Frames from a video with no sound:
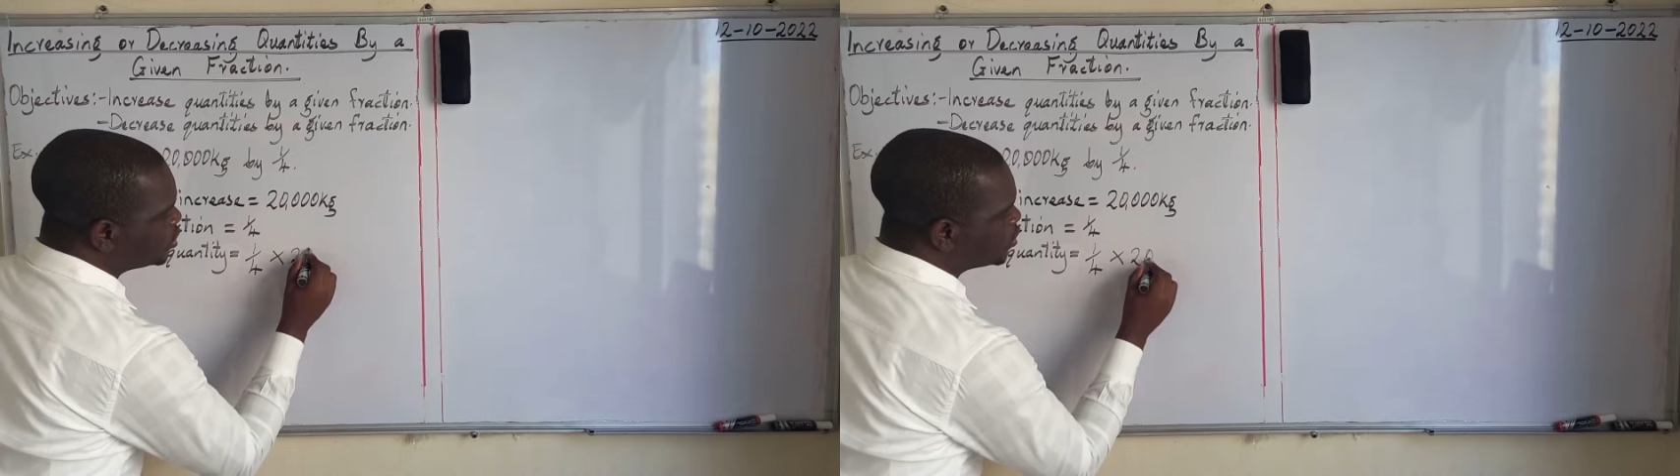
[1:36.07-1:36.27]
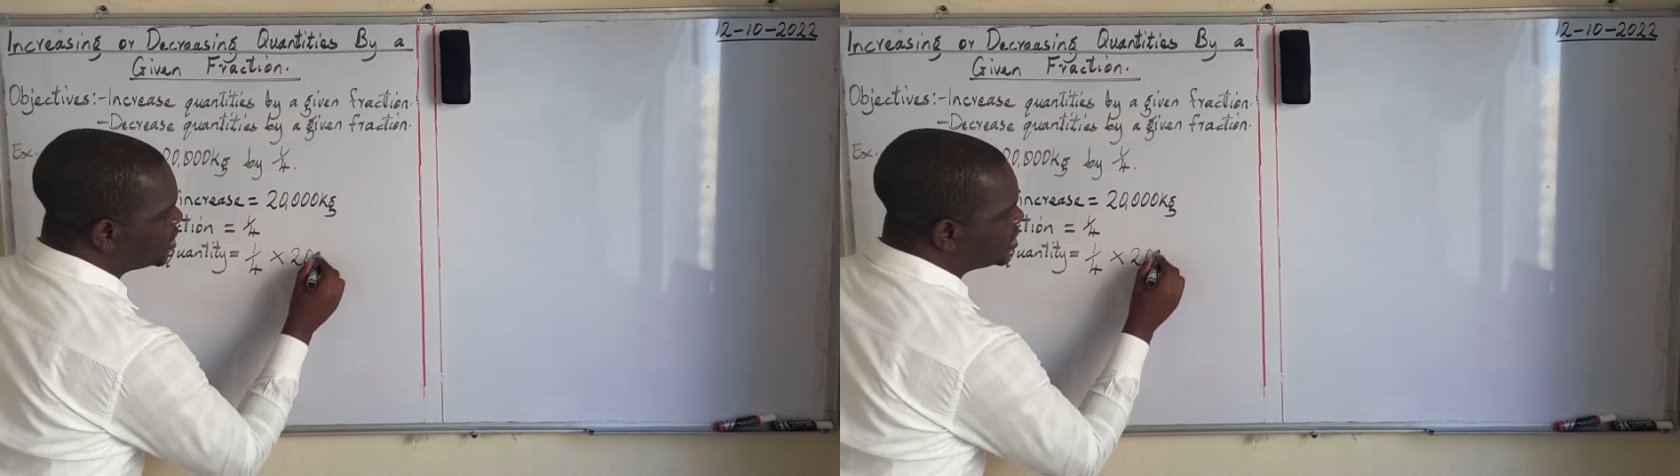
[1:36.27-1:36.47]

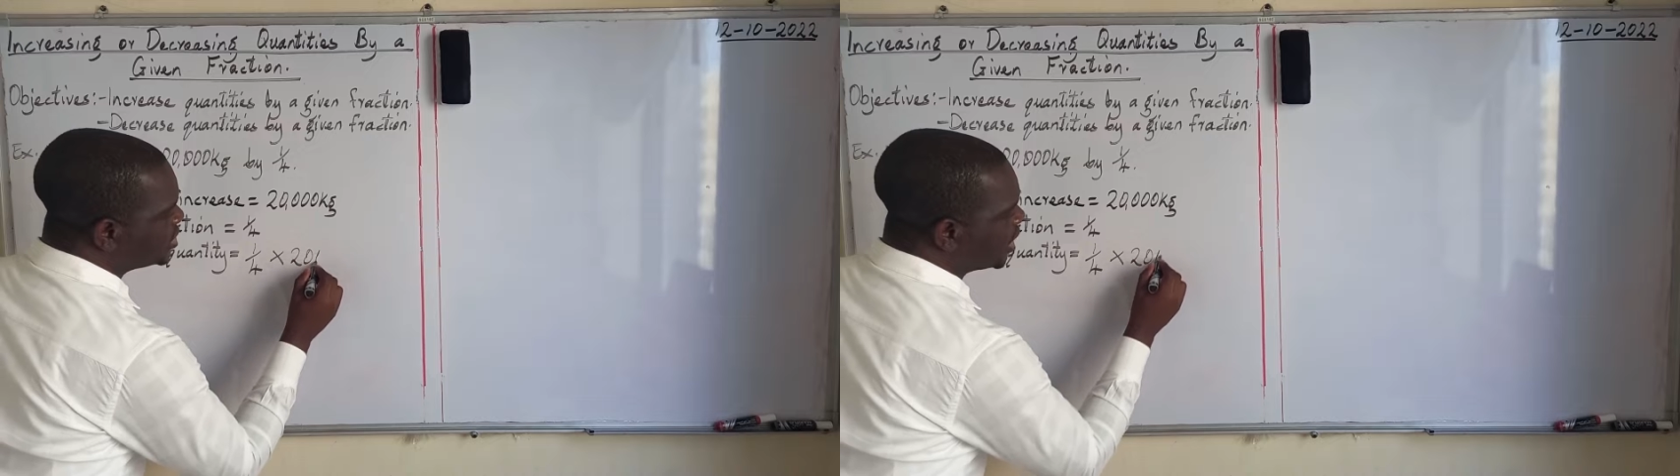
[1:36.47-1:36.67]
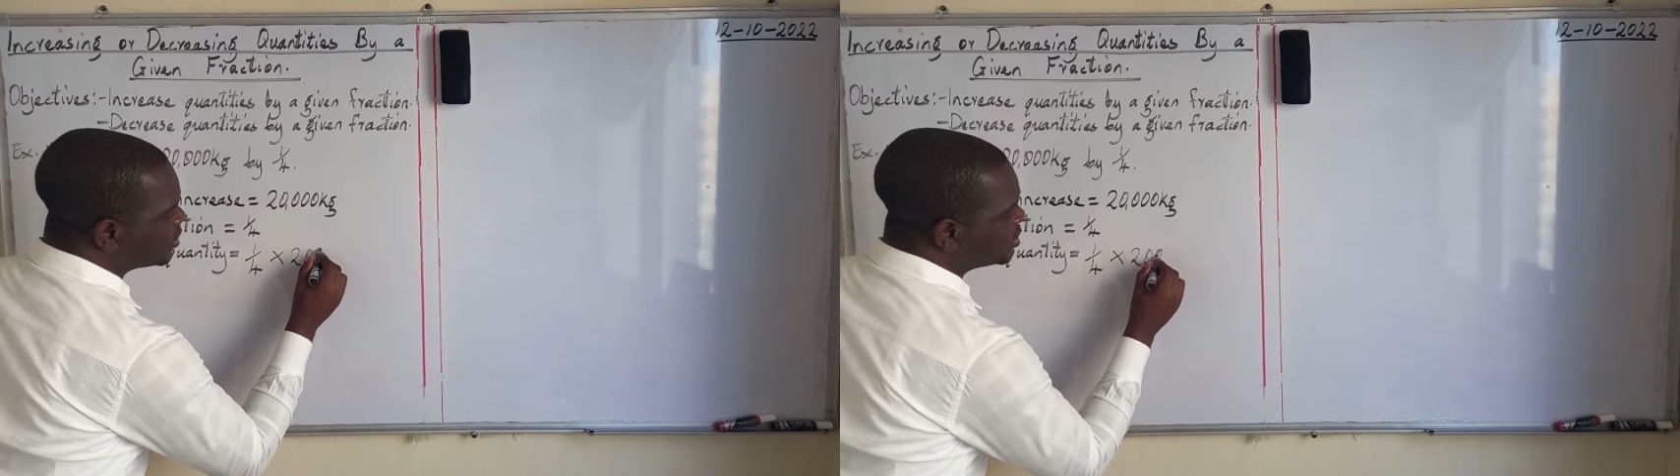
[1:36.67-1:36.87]

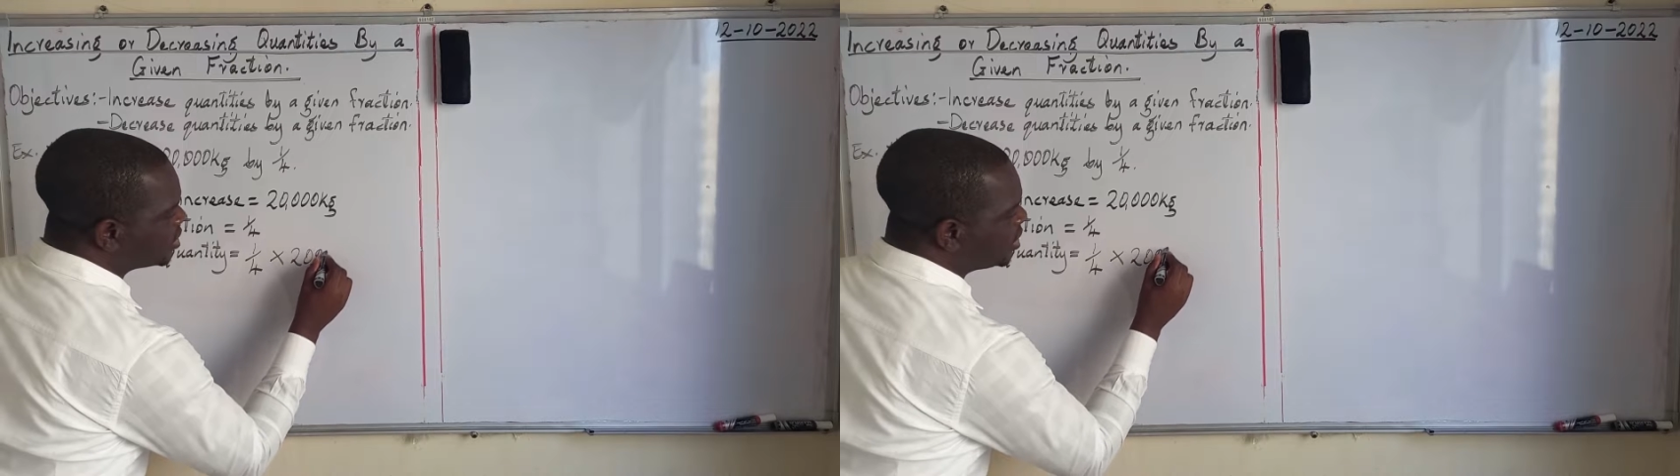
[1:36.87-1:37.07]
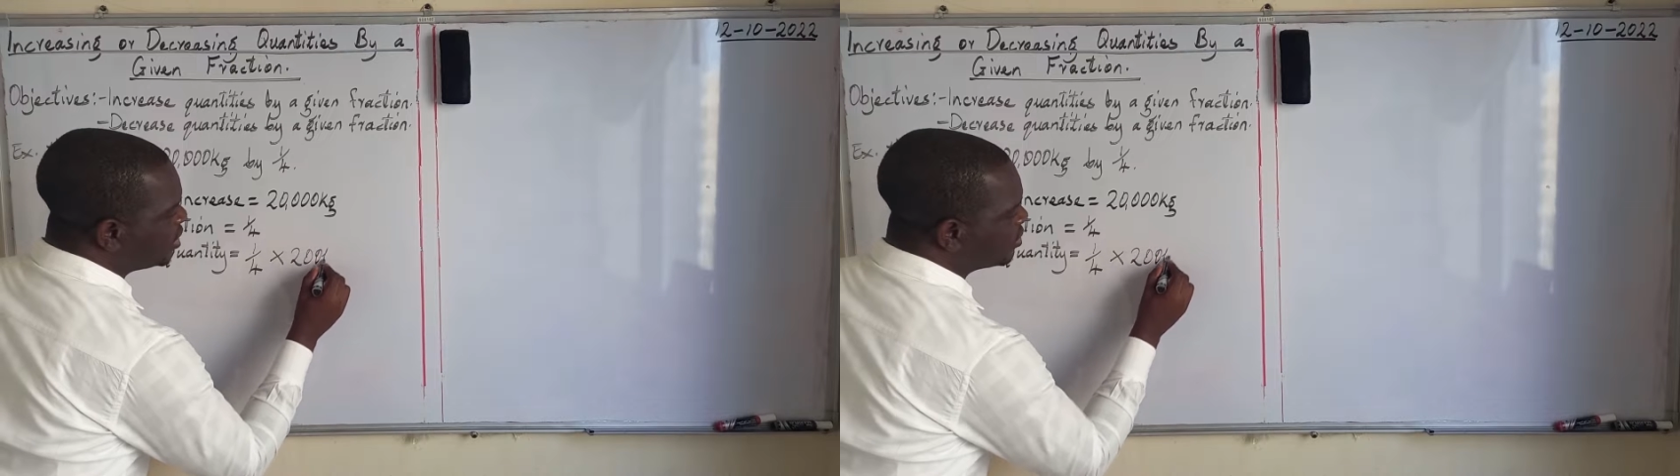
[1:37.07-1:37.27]
20,000
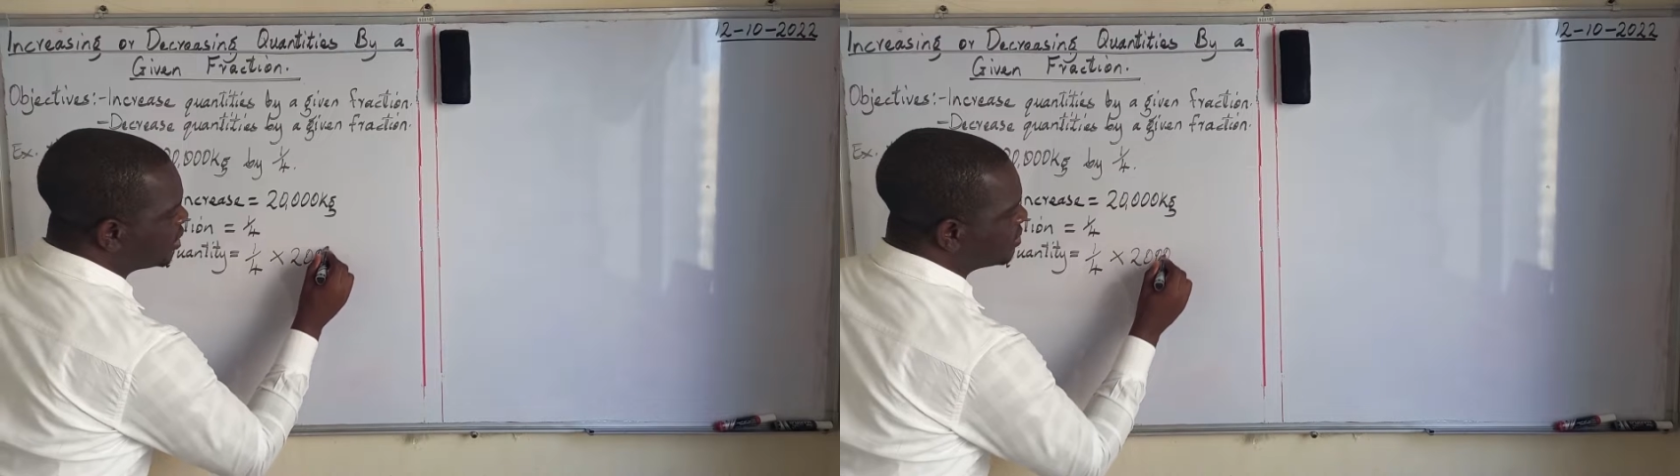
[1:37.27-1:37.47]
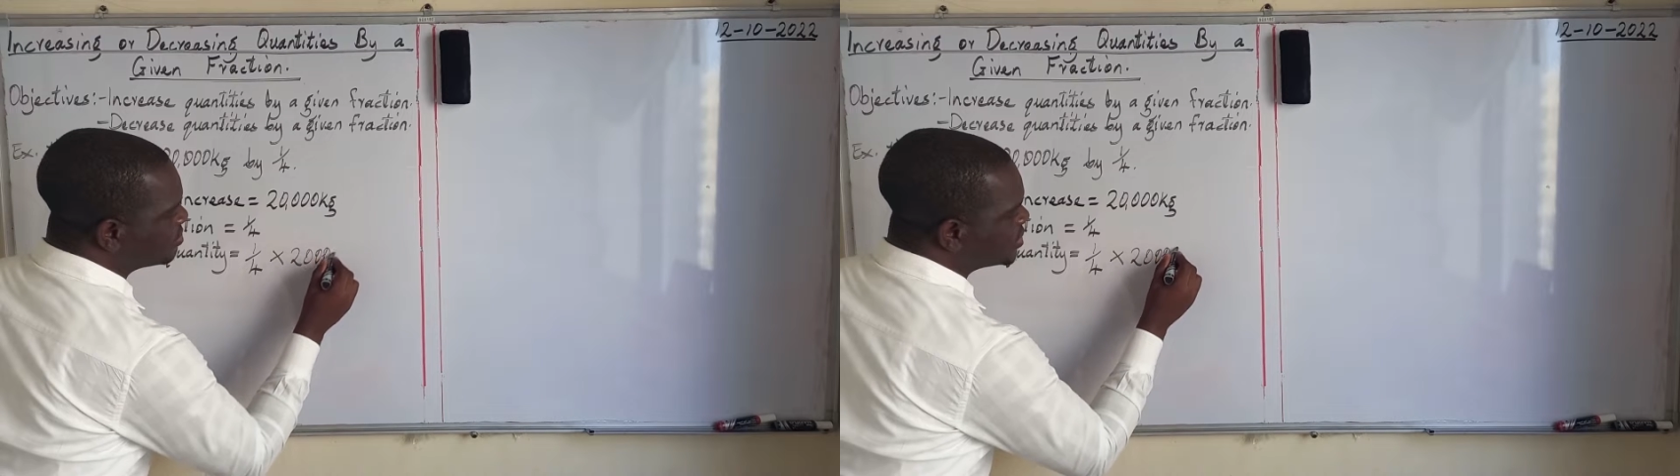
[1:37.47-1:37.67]

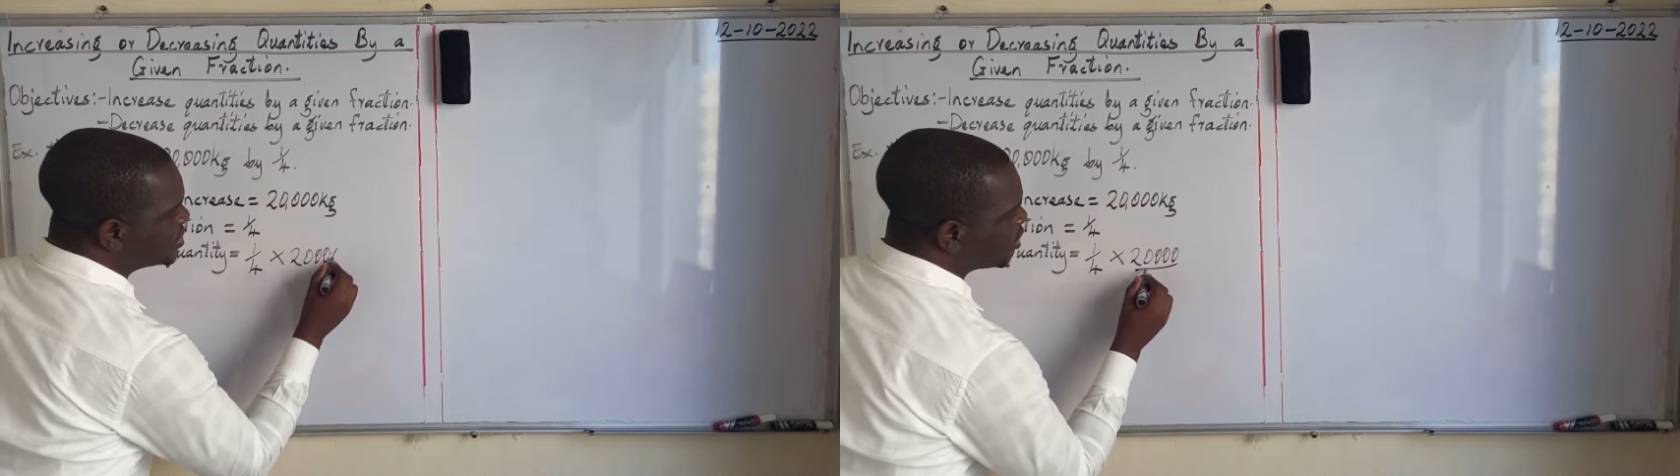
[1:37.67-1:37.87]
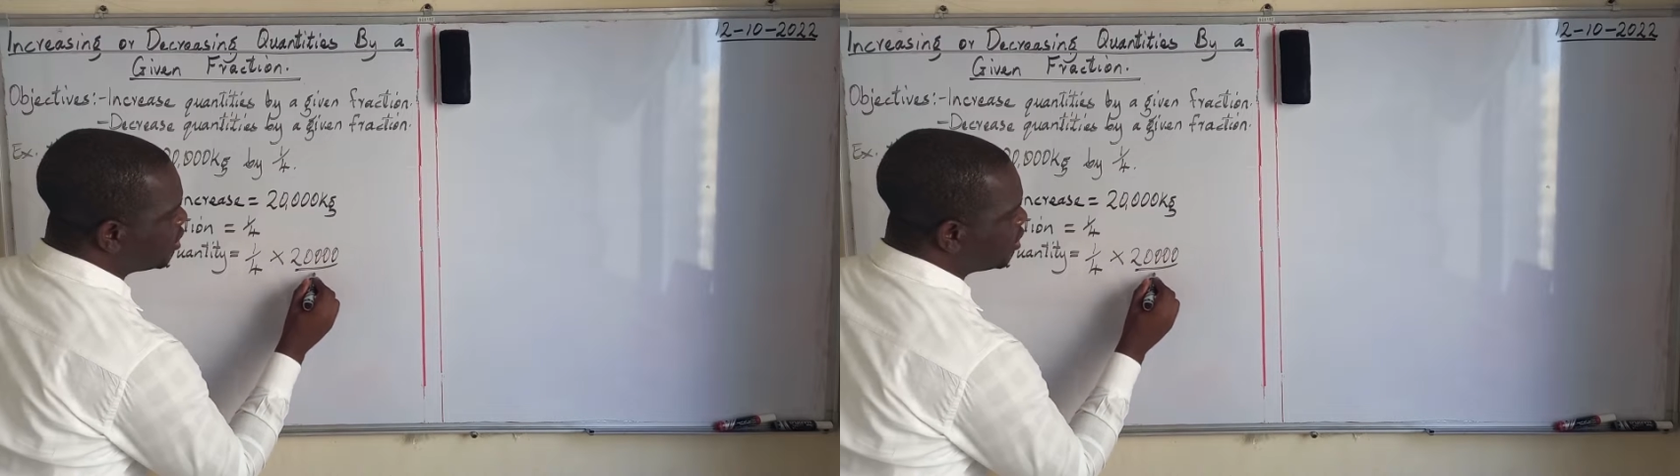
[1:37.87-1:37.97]
kilograms,